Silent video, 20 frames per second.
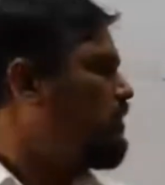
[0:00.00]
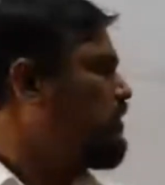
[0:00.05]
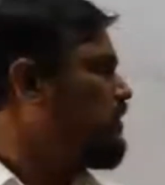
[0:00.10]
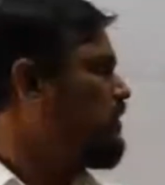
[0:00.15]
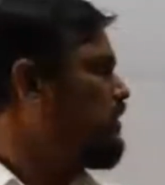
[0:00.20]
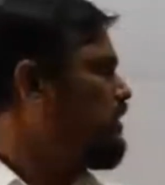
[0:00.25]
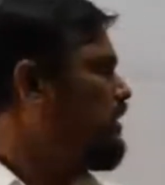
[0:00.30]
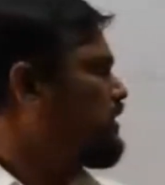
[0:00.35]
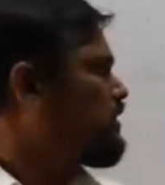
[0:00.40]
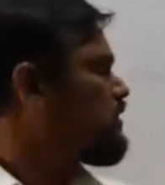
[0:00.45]

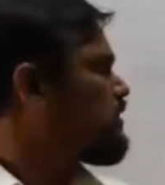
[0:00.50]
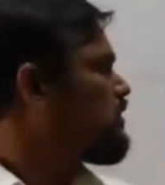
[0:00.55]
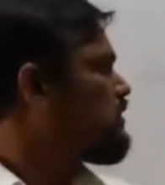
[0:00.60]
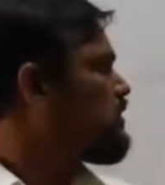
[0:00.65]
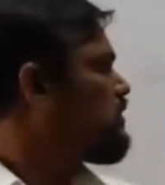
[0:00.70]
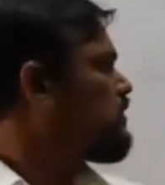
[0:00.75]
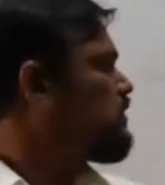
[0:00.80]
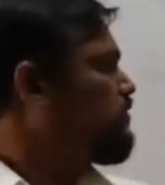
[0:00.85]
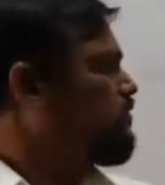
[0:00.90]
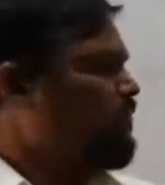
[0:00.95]
Next,
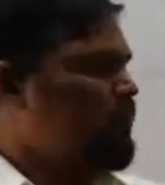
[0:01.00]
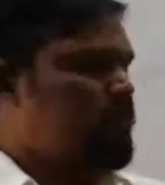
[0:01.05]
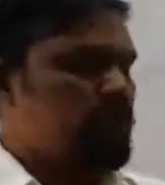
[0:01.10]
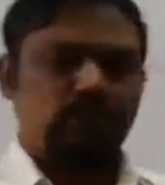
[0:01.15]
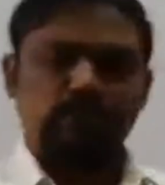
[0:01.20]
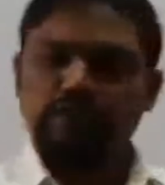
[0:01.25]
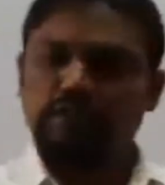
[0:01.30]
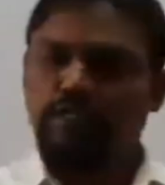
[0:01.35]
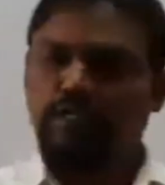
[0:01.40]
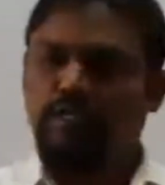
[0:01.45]
what
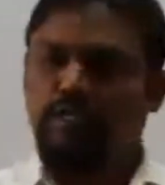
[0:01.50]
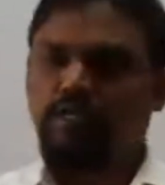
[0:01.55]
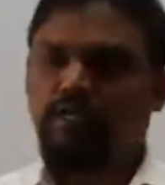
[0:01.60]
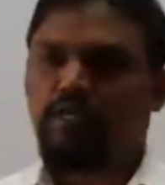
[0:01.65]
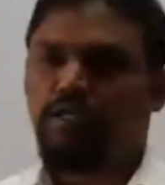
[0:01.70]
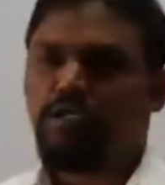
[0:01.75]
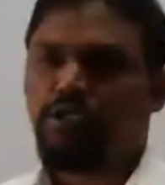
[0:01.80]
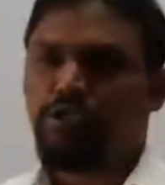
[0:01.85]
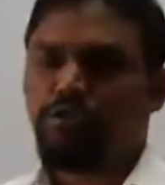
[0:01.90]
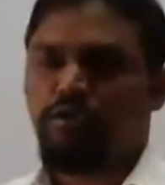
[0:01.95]
is gender
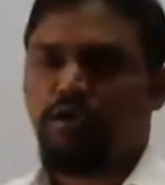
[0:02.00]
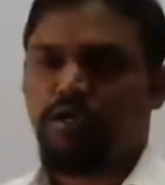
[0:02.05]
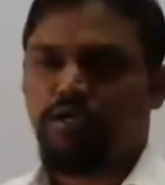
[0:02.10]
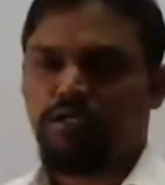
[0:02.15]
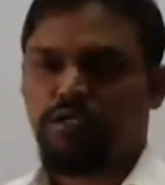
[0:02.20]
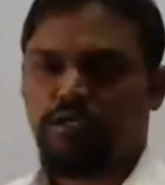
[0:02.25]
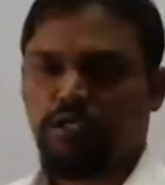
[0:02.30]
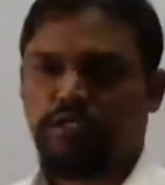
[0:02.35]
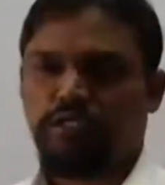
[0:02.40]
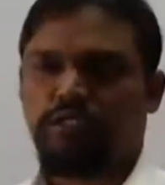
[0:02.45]
ratio or
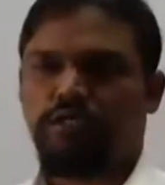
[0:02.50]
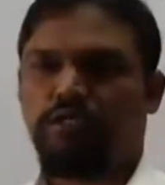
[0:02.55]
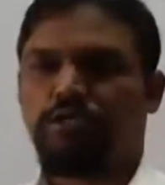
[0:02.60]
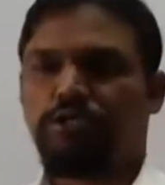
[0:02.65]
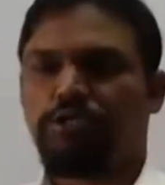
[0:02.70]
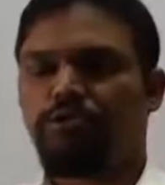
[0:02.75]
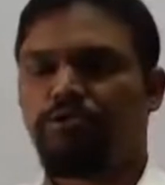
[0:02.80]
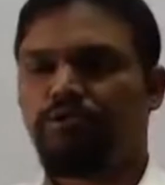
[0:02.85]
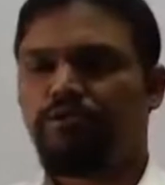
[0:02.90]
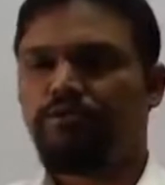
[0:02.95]
sex
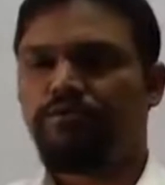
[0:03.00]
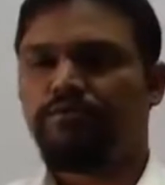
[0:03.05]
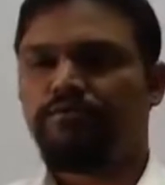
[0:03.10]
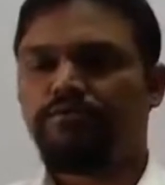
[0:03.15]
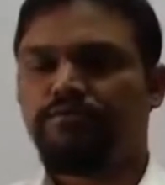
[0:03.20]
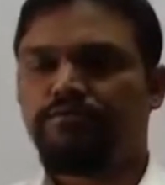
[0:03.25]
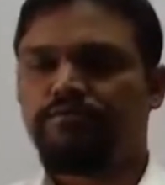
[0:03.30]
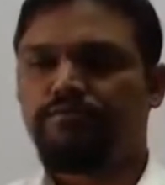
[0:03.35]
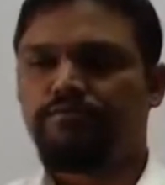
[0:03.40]
ratio?